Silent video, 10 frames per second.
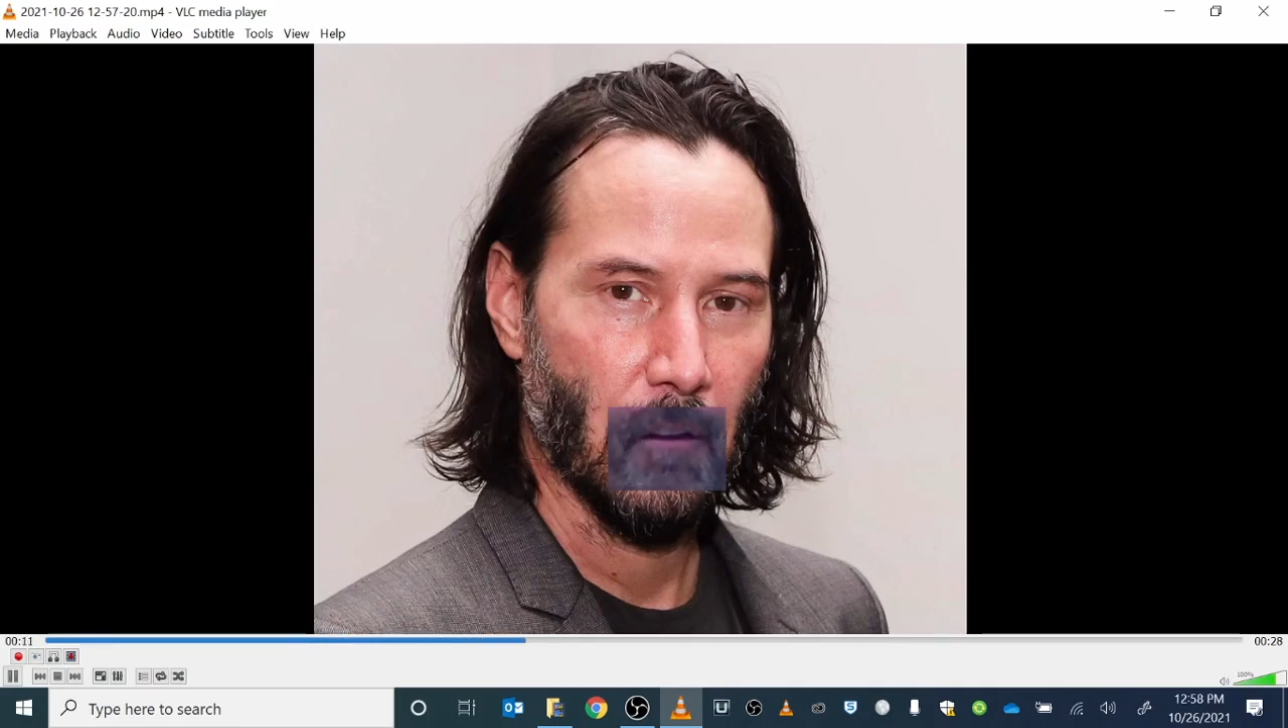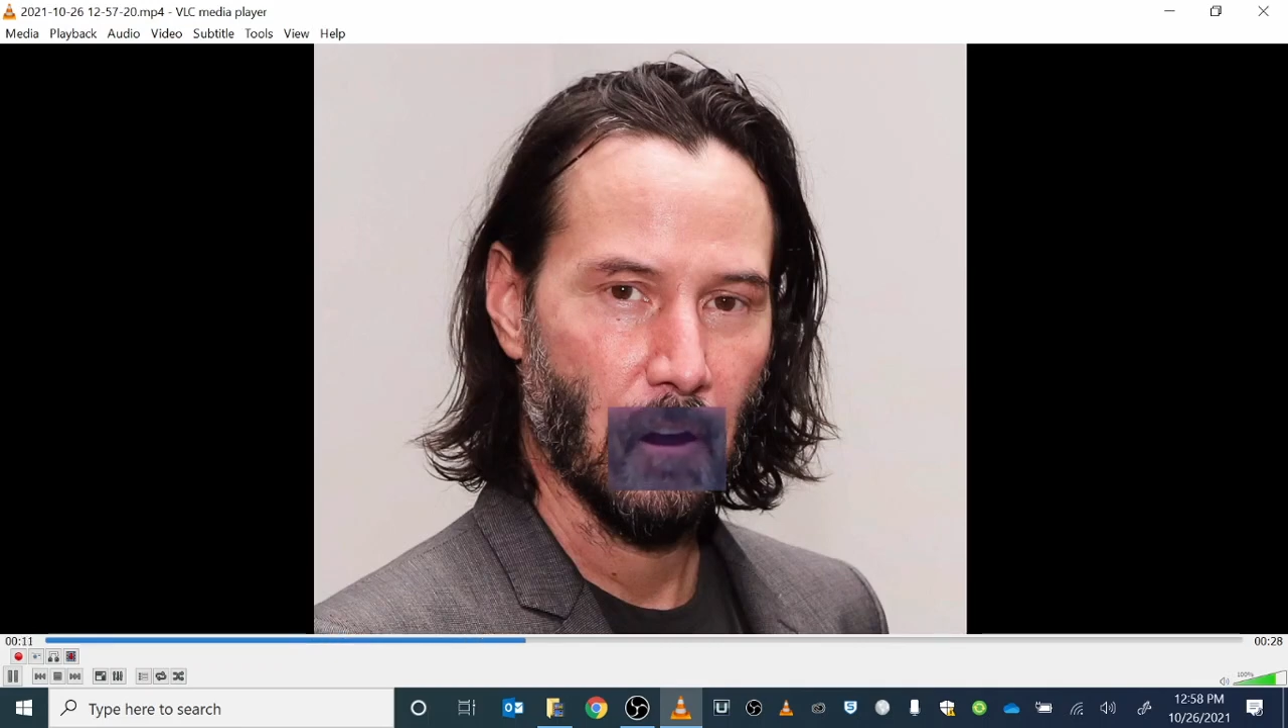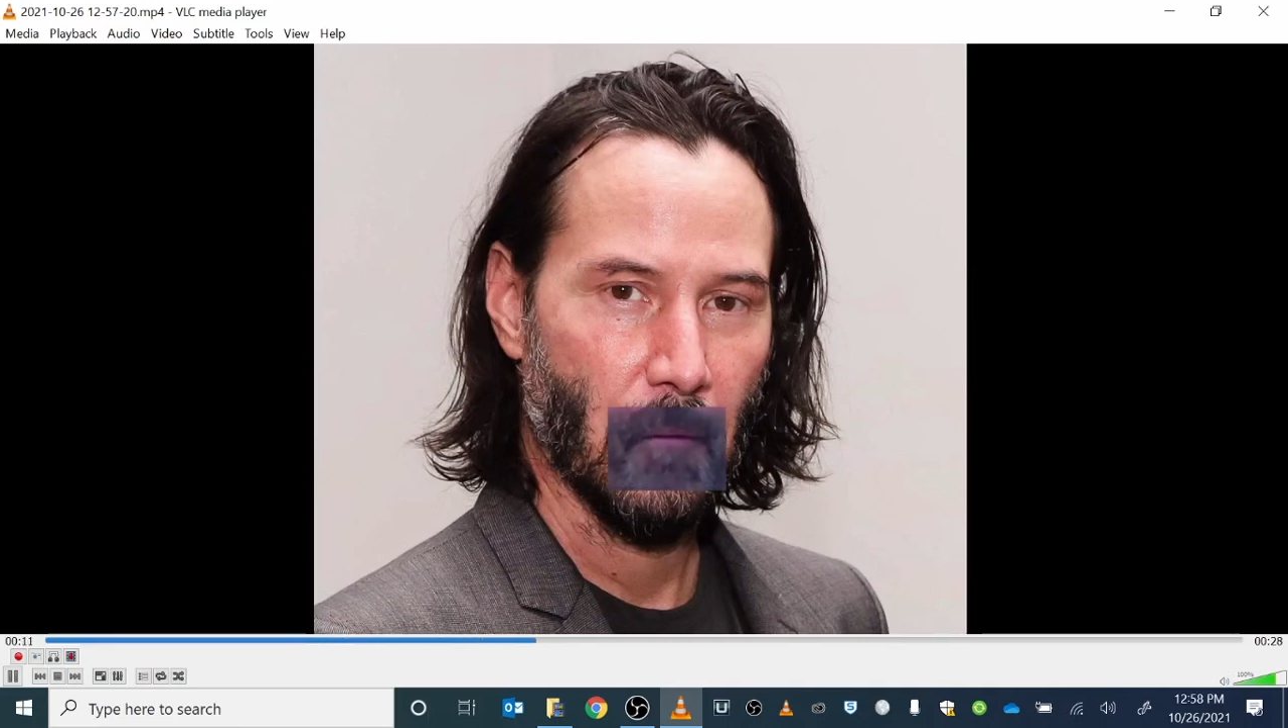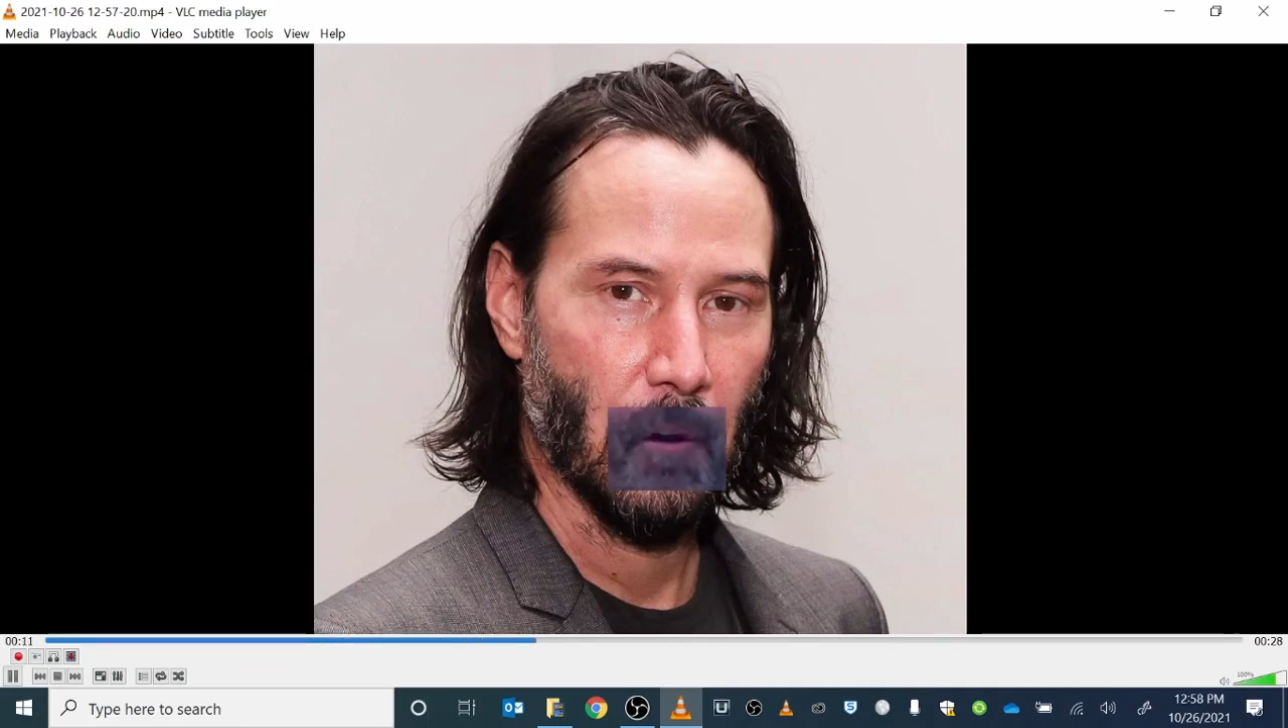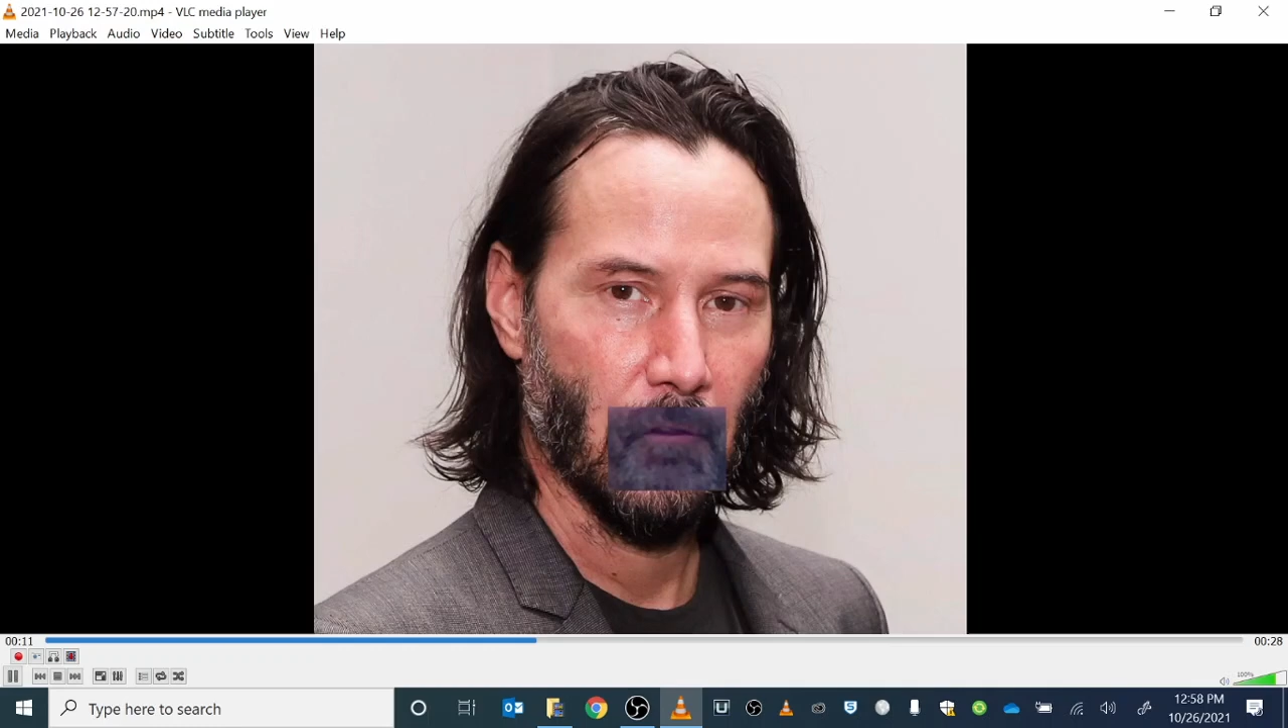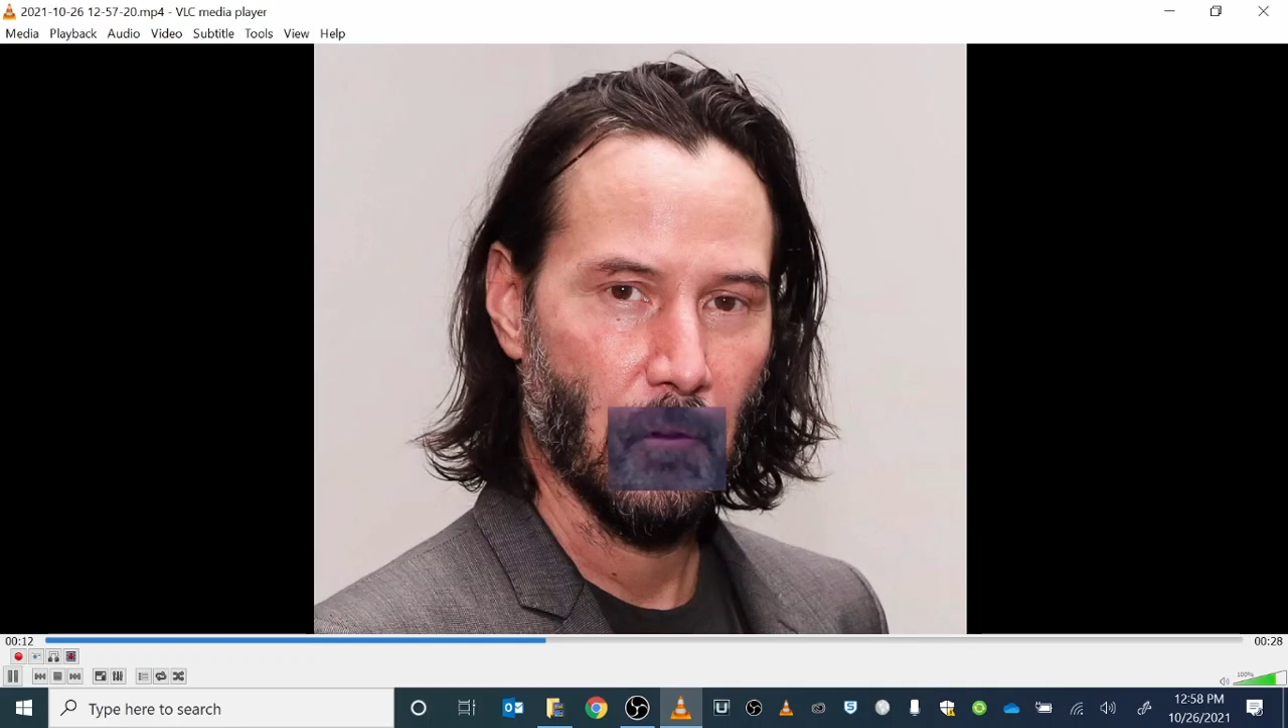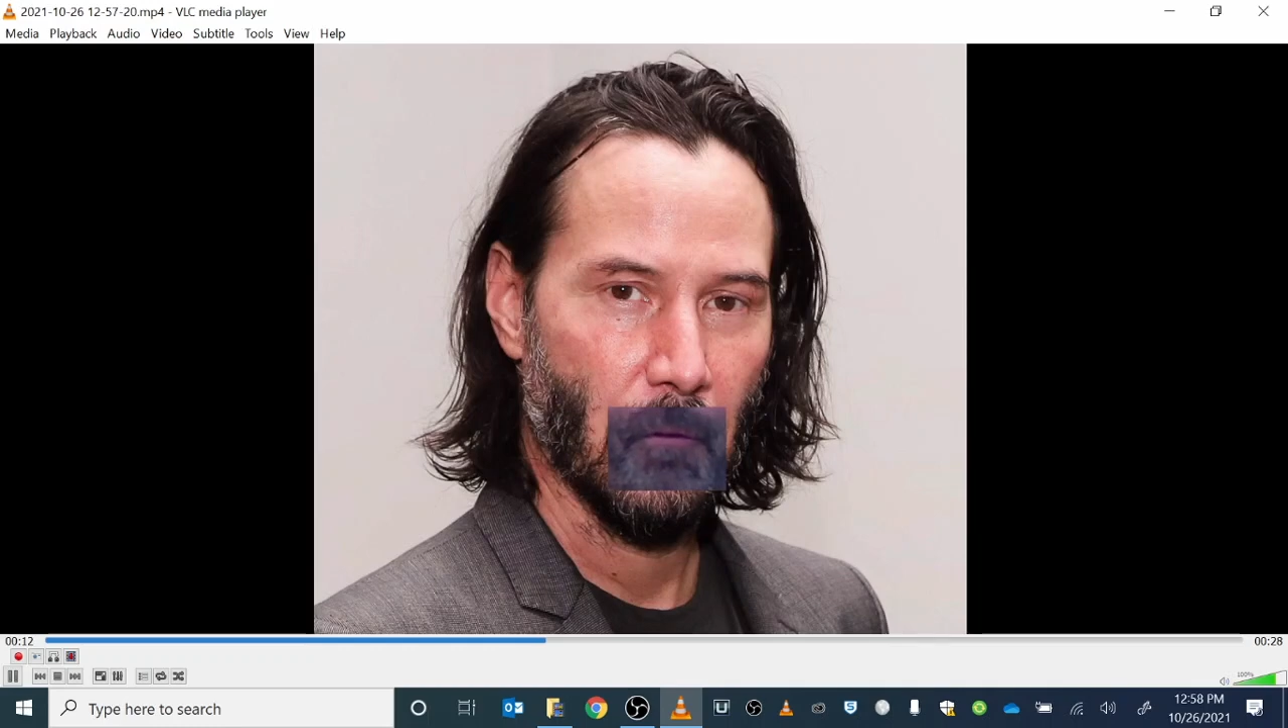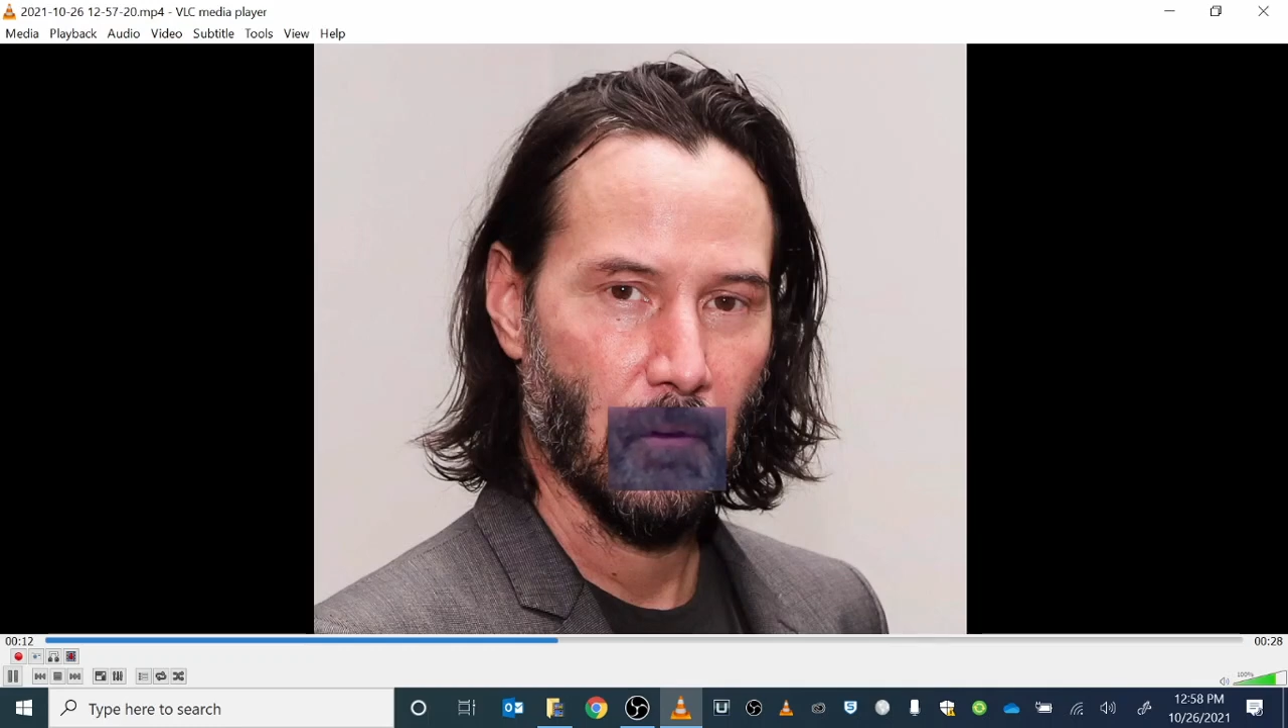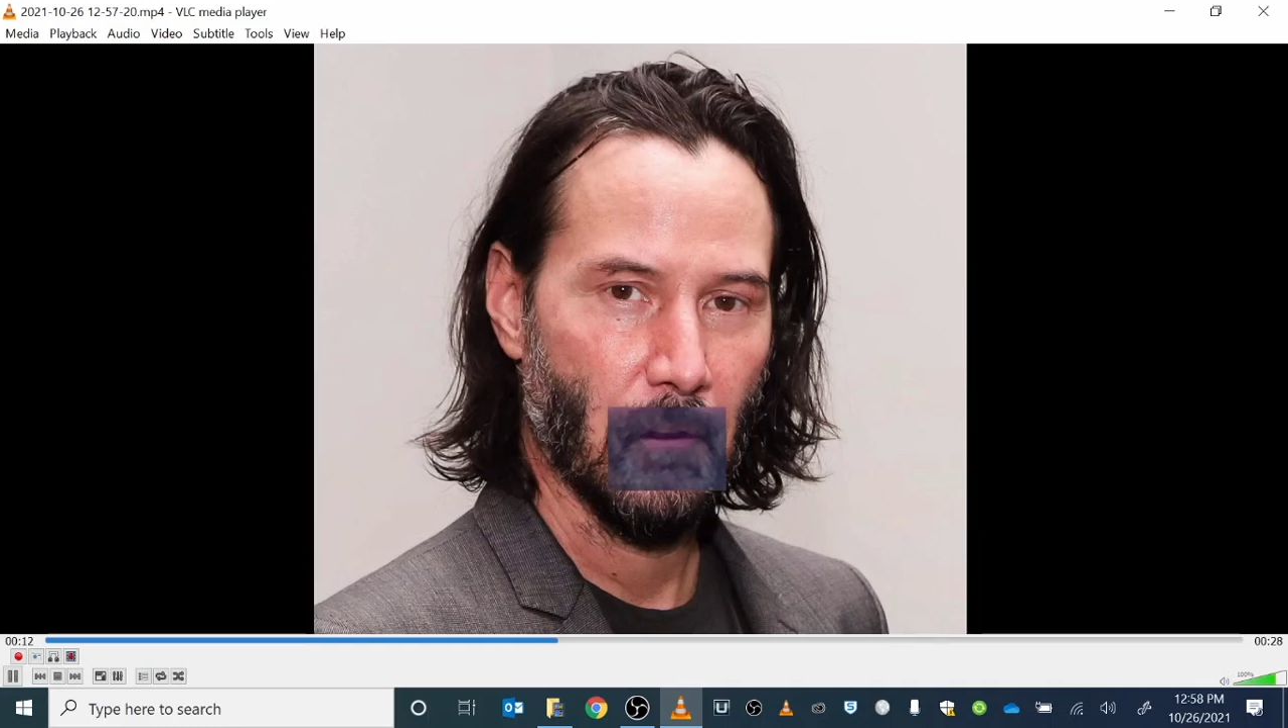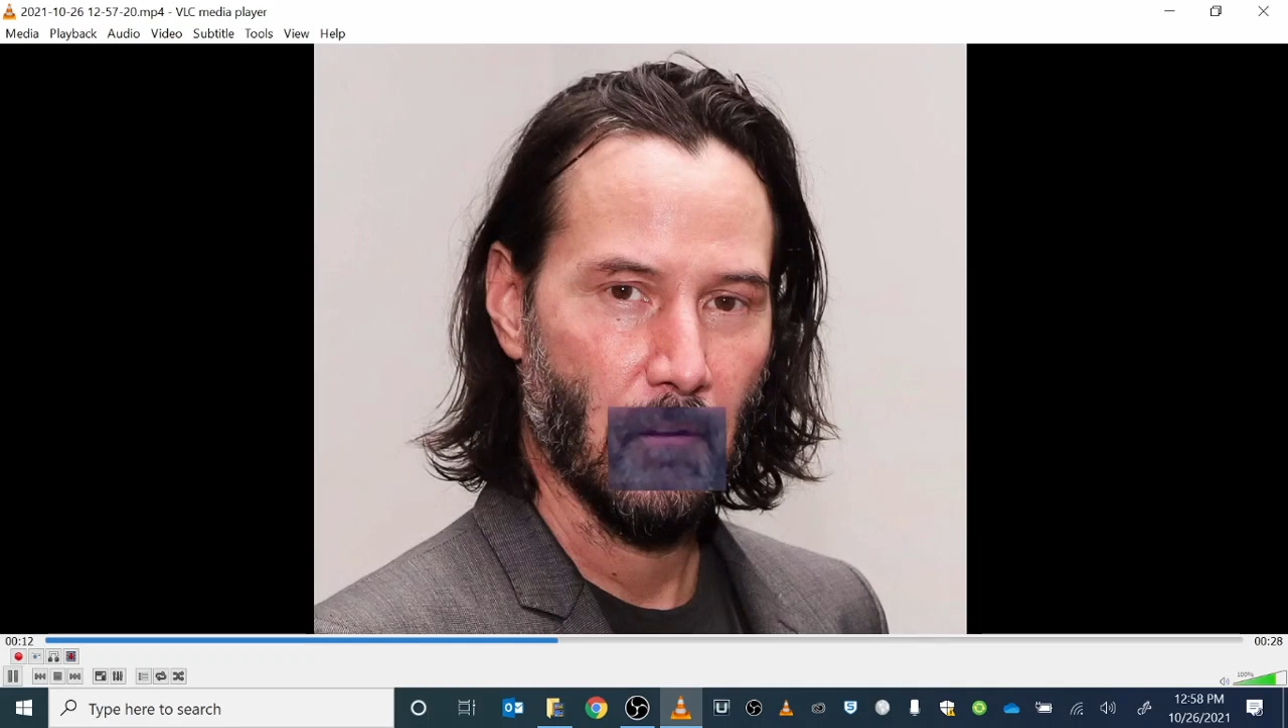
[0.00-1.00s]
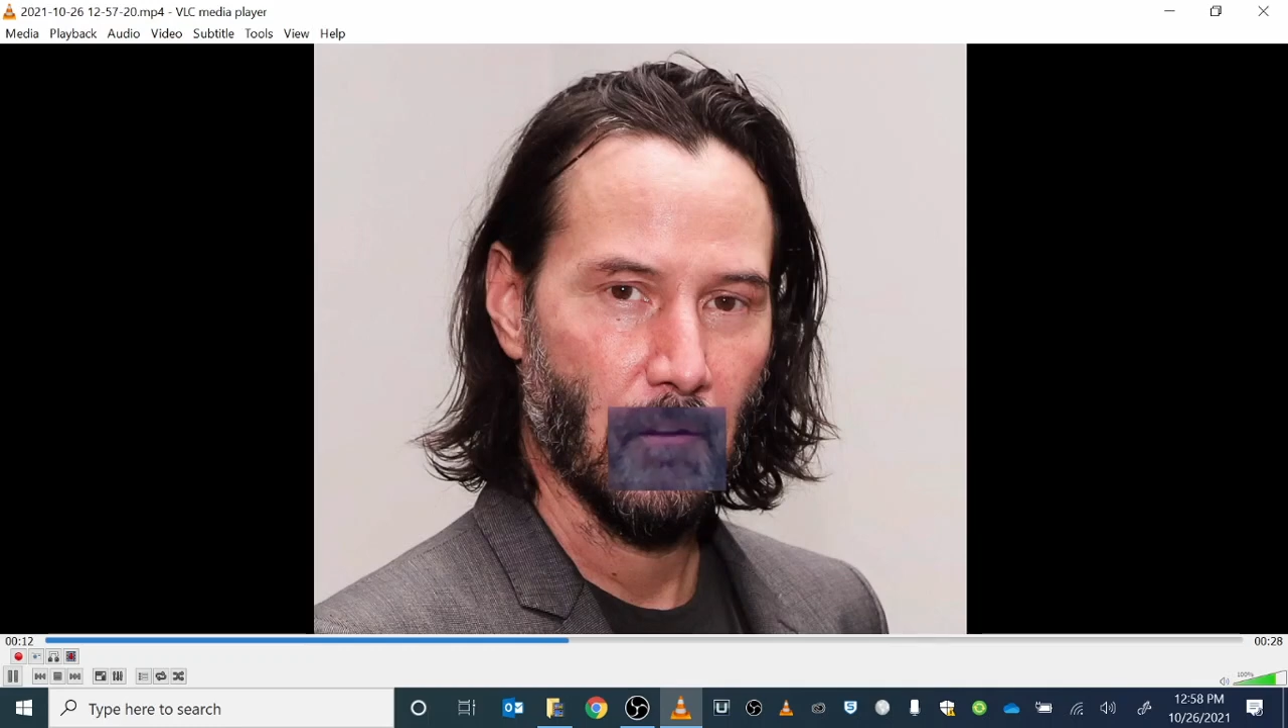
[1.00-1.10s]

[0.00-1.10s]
I'm also a really